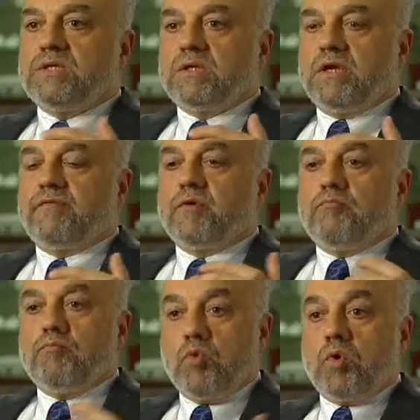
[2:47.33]
deliver
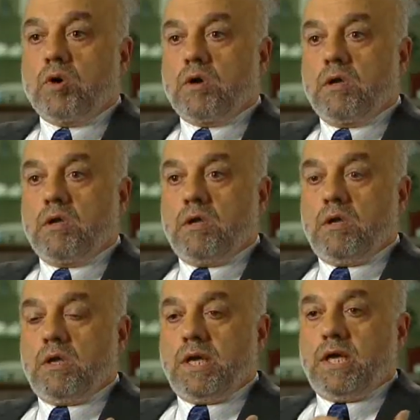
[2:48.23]
more
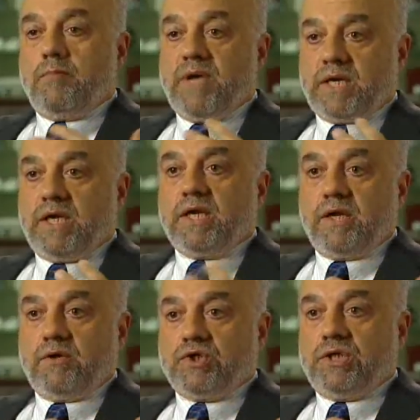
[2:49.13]
uh, magnetic
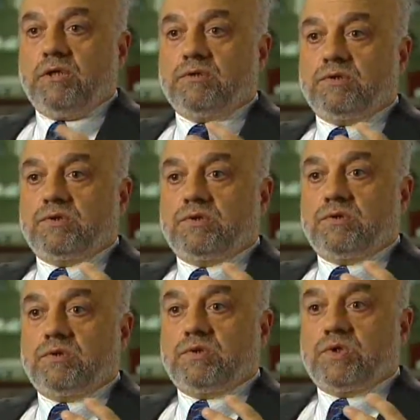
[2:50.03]
energy
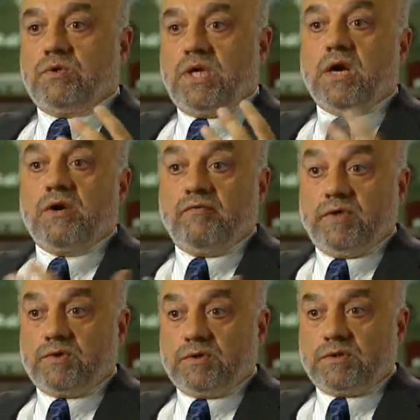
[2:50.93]
to the area of
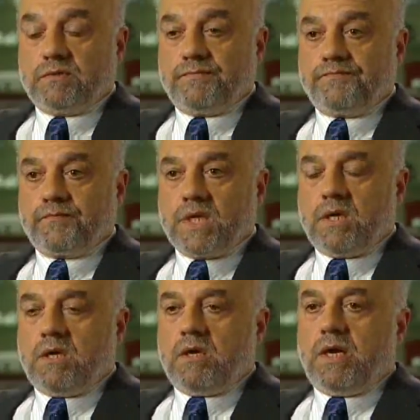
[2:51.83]
interest.
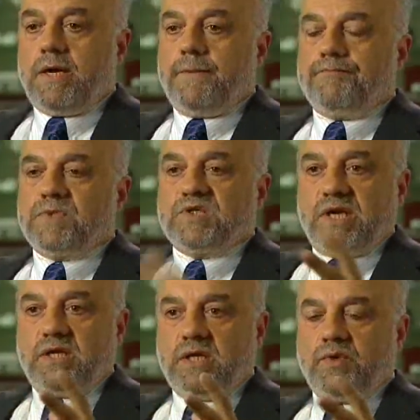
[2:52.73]
Um, the
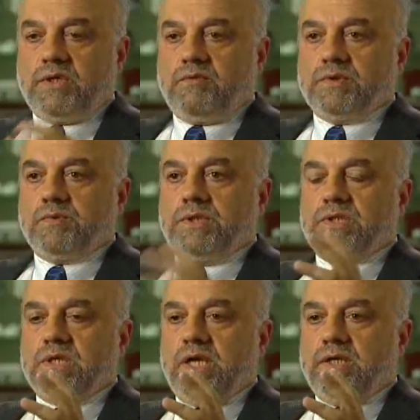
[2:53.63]
second thing we did was we
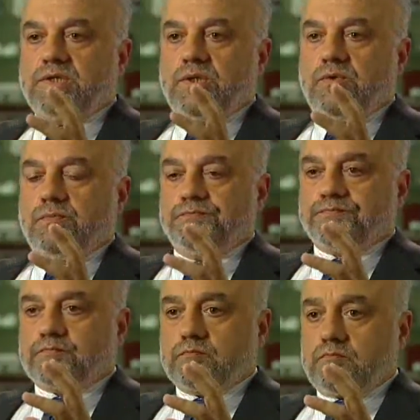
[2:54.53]
decided to
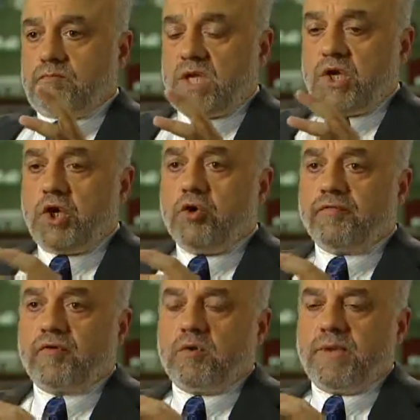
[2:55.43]
go
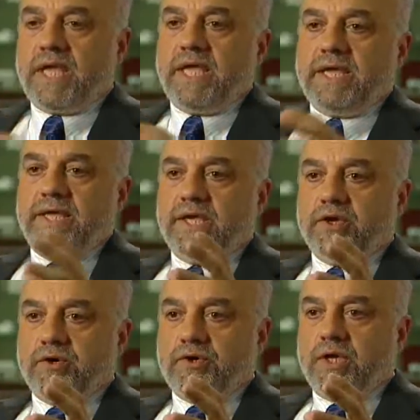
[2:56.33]
from a
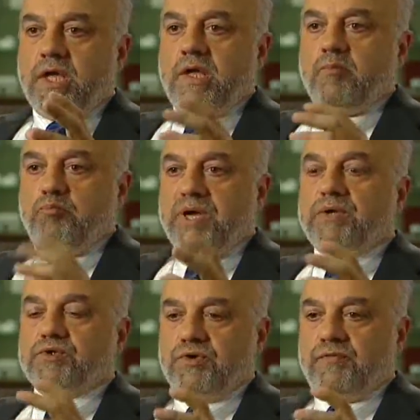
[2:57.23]
geared
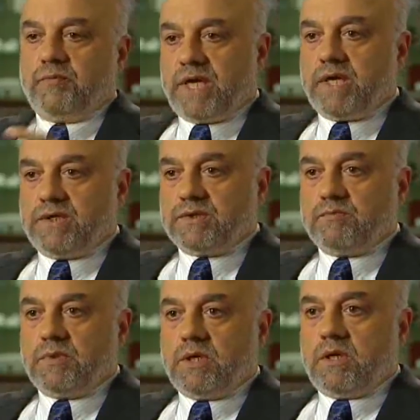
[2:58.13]
belt driven
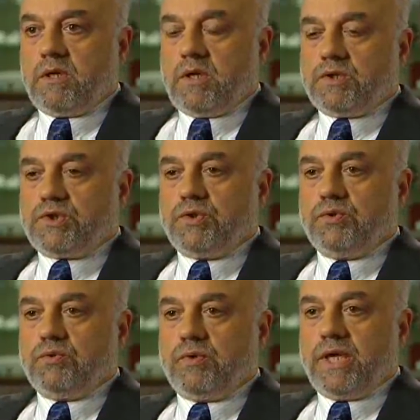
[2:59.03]
mechanism
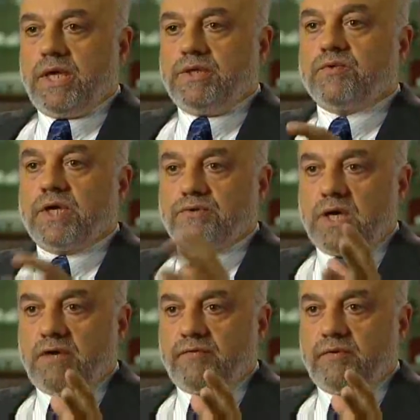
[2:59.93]
to a direct
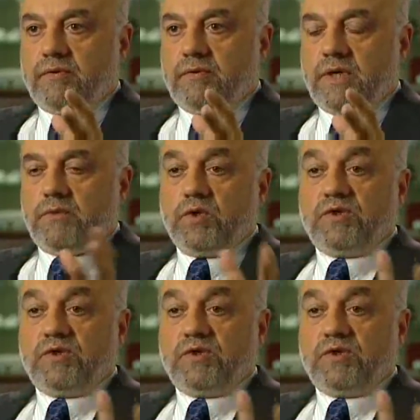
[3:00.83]
drive. And